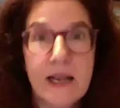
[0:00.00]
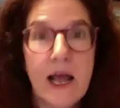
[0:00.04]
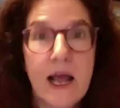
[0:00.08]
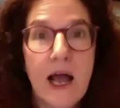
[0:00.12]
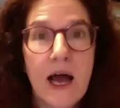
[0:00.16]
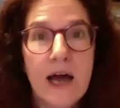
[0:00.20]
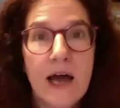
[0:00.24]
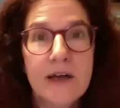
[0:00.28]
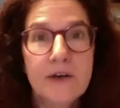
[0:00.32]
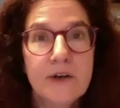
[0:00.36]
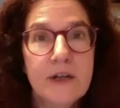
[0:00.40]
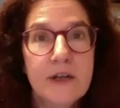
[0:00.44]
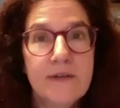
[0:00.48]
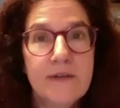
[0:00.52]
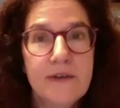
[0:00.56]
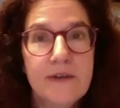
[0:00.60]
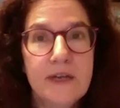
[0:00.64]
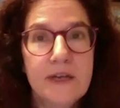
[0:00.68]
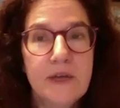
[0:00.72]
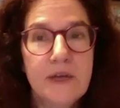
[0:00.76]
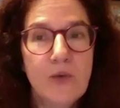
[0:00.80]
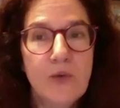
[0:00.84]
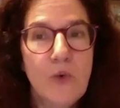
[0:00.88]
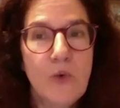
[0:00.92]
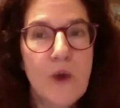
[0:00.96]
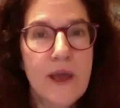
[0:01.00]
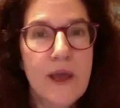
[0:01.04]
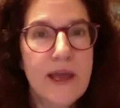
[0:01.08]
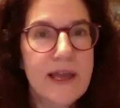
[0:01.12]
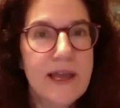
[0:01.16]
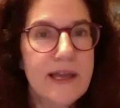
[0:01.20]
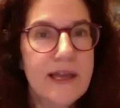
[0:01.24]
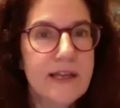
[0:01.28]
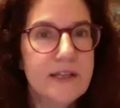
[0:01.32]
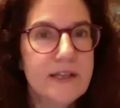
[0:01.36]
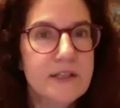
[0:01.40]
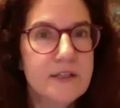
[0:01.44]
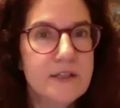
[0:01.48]
I don't have any
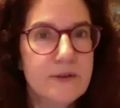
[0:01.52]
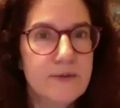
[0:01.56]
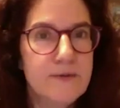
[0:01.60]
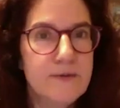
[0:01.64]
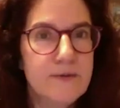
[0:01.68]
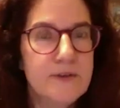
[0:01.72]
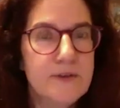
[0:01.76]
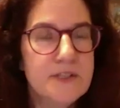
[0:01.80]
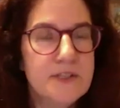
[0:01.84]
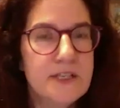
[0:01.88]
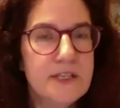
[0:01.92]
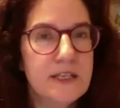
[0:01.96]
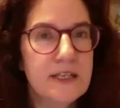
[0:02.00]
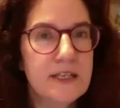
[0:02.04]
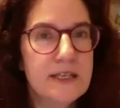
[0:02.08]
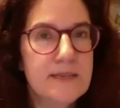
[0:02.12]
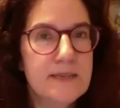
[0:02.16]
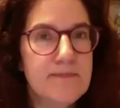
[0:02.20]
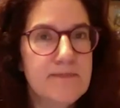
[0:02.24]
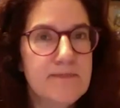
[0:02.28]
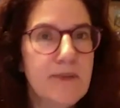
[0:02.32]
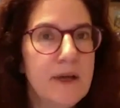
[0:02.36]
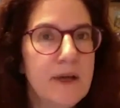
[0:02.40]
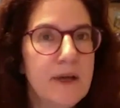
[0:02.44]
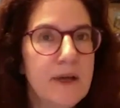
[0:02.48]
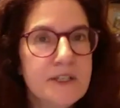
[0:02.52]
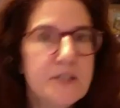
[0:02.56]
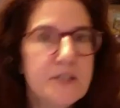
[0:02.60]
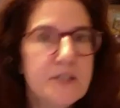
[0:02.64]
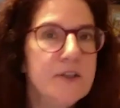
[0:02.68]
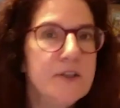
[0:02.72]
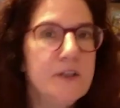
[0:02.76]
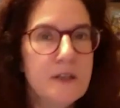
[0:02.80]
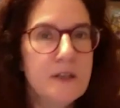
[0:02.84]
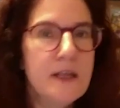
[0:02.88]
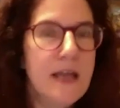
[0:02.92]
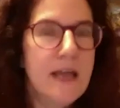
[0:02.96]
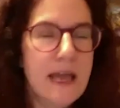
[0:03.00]
way to physically
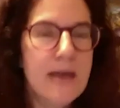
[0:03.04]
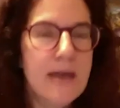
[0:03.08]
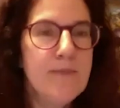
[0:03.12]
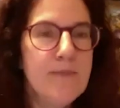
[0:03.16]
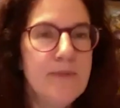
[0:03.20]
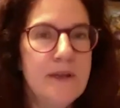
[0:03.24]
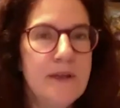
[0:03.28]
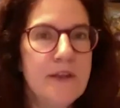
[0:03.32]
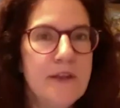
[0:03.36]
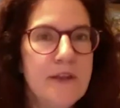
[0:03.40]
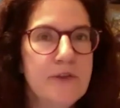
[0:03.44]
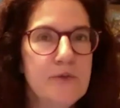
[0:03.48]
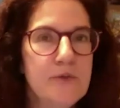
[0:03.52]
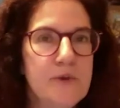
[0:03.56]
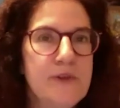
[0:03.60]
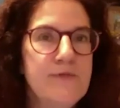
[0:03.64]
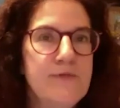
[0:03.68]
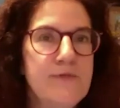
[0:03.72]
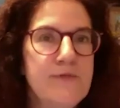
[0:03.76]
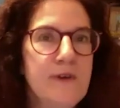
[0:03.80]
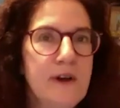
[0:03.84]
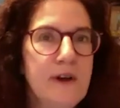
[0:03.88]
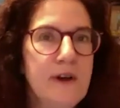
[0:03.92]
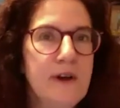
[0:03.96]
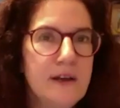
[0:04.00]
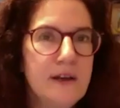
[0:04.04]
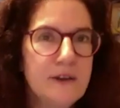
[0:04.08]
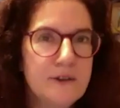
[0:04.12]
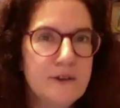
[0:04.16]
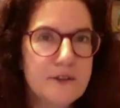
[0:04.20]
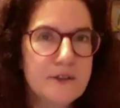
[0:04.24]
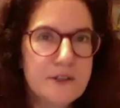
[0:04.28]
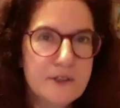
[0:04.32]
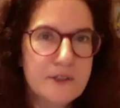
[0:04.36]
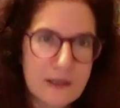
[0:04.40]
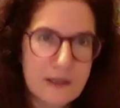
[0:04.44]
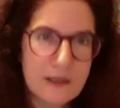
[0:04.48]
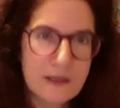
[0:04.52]
bundle MP3
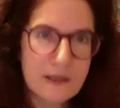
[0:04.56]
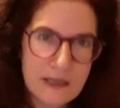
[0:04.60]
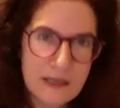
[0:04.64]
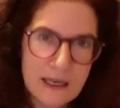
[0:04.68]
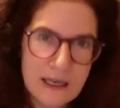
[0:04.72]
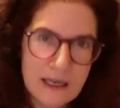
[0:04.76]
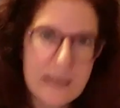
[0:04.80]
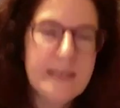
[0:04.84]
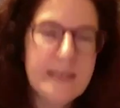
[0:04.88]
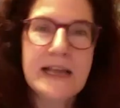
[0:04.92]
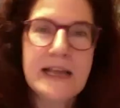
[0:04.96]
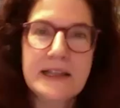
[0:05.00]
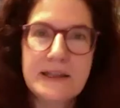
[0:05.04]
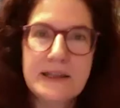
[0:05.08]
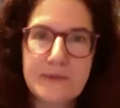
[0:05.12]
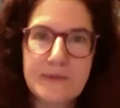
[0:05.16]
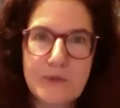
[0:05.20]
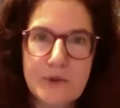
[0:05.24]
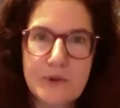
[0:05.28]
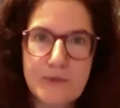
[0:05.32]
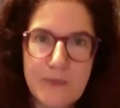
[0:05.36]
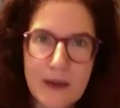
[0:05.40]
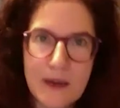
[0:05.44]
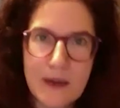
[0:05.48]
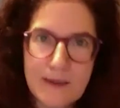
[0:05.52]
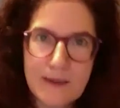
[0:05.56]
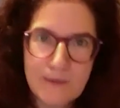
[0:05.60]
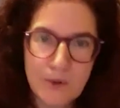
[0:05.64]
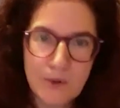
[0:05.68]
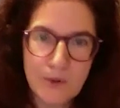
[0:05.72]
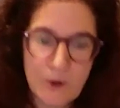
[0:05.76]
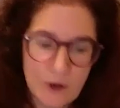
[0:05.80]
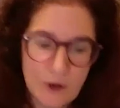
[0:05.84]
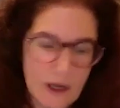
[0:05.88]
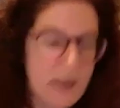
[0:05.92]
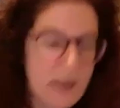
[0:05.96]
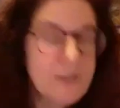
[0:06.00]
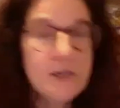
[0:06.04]
files and connect them with my
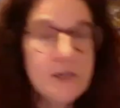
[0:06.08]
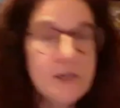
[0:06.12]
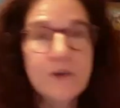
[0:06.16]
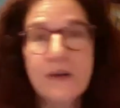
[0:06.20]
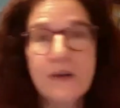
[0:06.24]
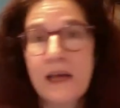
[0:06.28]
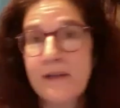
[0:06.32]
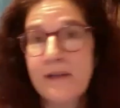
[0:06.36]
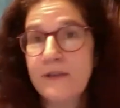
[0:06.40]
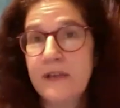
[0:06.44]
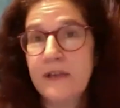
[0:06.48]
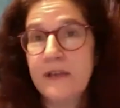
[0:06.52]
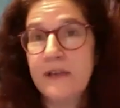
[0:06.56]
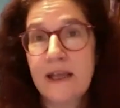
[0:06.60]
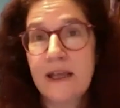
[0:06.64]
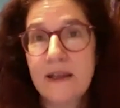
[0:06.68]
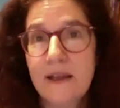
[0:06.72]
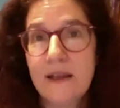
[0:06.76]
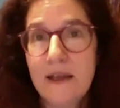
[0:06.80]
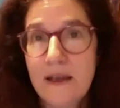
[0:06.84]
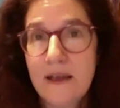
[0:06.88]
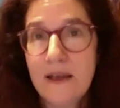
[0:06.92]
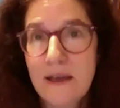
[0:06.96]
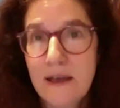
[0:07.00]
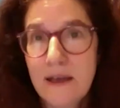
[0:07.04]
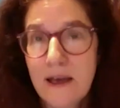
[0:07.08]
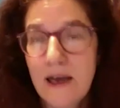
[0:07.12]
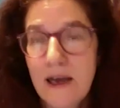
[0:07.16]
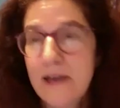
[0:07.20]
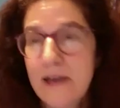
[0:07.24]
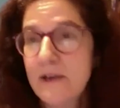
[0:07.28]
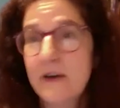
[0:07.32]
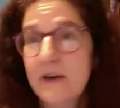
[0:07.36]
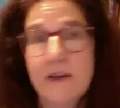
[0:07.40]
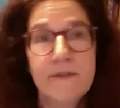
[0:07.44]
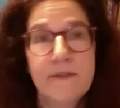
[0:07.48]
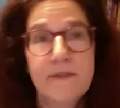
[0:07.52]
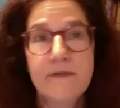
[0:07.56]
book. I don't have
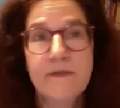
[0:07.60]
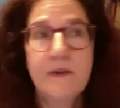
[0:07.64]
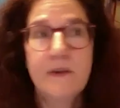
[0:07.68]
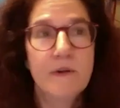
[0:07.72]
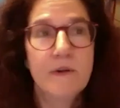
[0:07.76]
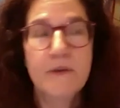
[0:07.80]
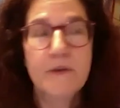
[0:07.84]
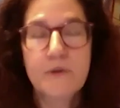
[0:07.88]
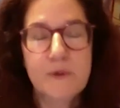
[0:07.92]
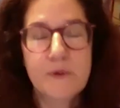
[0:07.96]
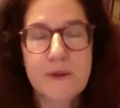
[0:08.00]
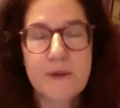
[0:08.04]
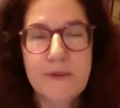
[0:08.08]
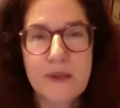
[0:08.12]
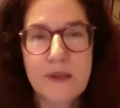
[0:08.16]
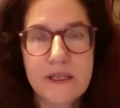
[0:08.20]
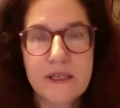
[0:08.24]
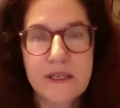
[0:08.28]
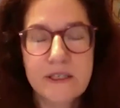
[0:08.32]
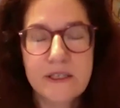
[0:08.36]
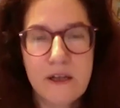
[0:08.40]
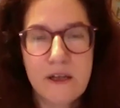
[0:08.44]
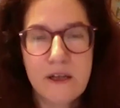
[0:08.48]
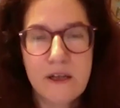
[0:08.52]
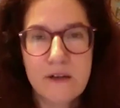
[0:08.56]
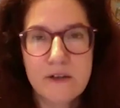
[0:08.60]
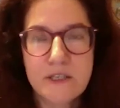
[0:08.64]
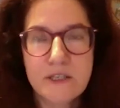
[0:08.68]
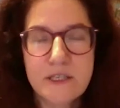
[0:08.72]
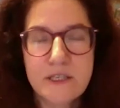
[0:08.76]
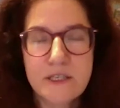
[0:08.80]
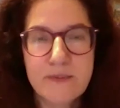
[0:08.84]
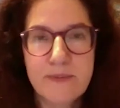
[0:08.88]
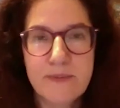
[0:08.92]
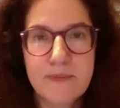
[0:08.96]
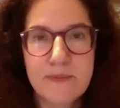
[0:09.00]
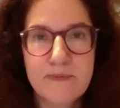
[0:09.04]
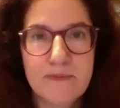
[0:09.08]
$3 million
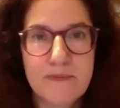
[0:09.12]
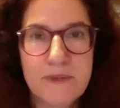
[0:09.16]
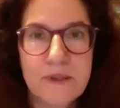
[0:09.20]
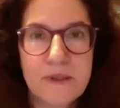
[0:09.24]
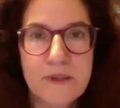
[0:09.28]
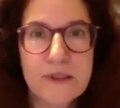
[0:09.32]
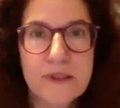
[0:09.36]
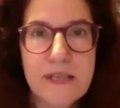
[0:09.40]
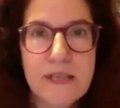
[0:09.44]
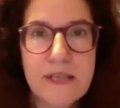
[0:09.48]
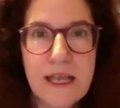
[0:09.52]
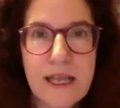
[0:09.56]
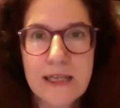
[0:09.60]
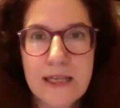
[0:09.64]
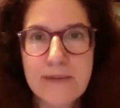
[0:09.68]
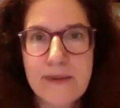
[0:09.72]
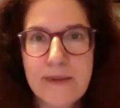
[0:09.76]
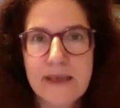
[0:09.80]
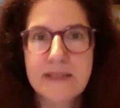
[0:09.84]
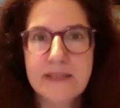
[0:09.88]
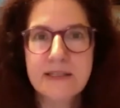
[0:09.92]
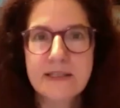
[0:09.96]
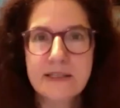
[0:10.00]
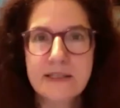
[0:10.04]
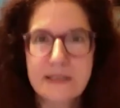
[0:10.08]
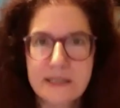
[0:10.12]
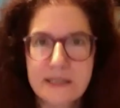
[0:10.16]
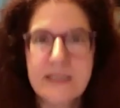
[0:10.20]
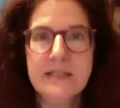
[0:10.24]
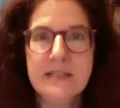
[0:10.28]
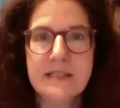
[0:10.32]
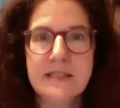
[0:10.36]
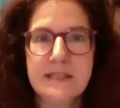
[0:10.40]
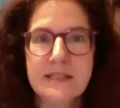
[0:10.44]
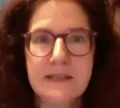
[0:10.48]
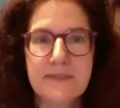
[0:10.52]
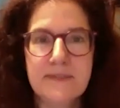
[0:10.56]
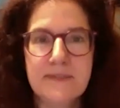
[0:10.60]
to build an LMS
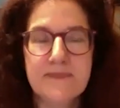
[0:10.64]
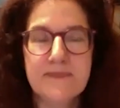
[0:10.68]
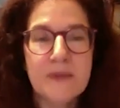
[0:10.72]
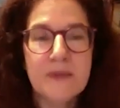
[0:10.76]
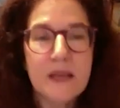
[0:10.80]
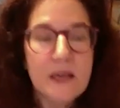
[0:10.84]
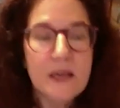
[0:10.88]
system.